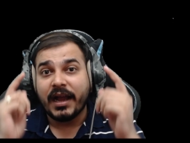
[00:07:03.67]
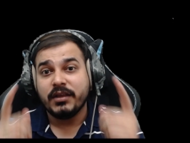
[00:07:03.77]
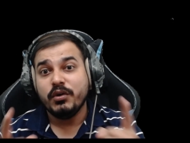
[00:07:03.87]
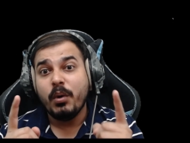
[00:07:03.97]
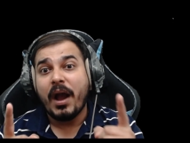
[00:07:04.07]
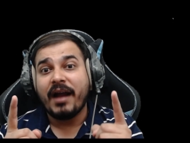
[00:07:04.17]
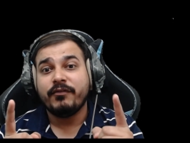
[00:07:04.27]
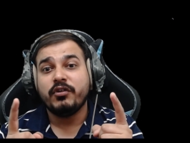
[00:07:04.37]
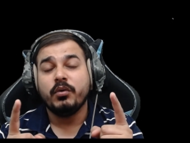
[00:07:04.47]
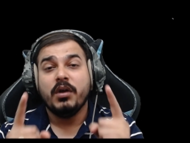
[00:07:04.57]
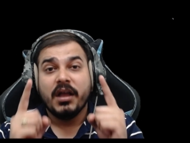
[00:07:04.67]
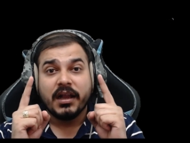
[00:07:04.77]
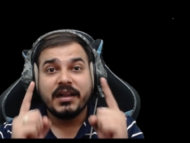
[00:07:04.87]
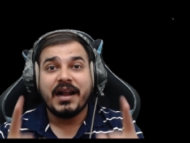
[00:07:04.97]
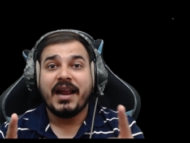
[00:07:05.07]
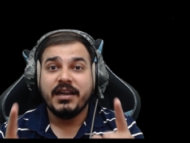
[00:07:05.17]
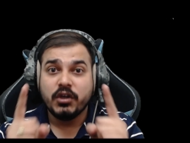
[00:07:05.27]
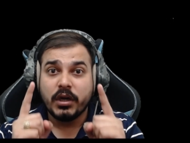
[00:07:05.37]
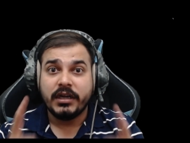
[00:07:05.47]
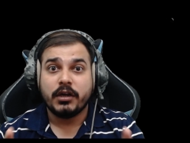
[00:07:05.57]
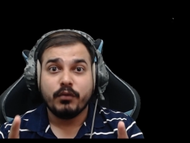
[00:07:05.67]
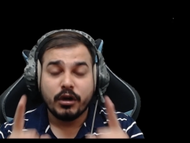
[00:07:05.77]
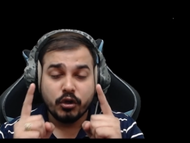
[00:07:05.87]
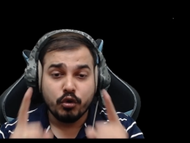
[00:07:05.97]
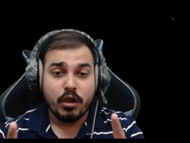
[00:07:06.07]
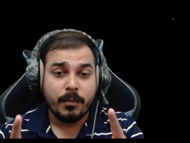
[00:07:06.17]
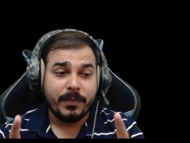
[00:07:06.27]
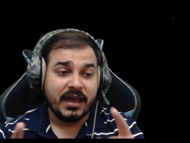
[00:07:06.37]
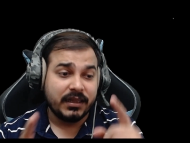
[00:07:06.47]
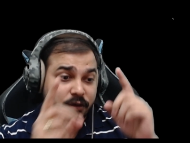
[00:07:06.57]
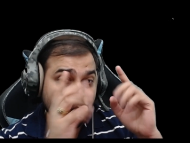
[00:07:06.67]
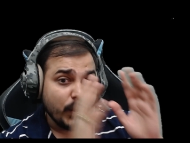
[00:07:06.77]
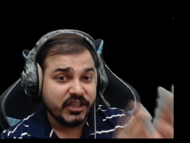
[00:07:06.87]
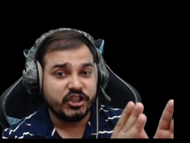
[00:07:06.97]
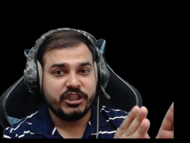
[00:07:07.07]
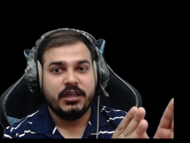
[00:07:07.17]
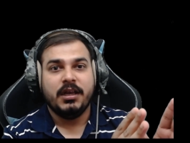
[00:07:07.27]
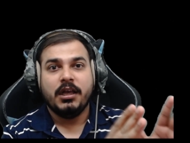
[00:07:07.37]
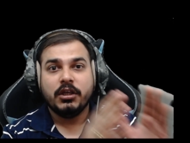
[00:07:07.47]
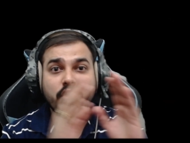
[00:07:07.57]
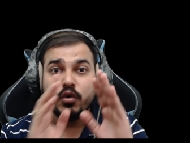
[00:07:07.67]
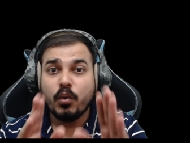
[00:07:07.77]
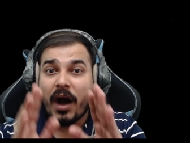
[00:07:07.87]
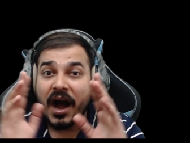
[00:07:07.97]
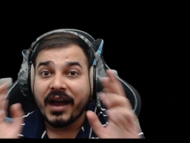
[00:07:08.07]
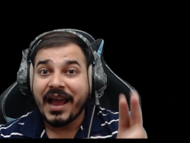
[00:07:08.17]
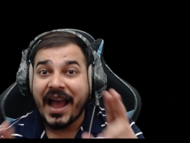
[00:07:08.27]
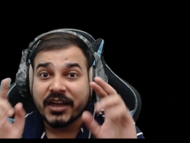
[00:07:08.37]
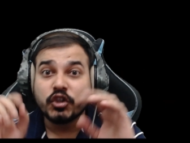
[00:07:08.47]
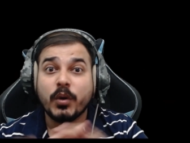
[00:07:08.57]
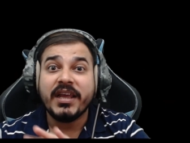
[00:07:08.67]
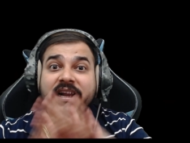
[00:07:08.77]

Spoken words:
You have to guide your interviewer to your path in which you are actually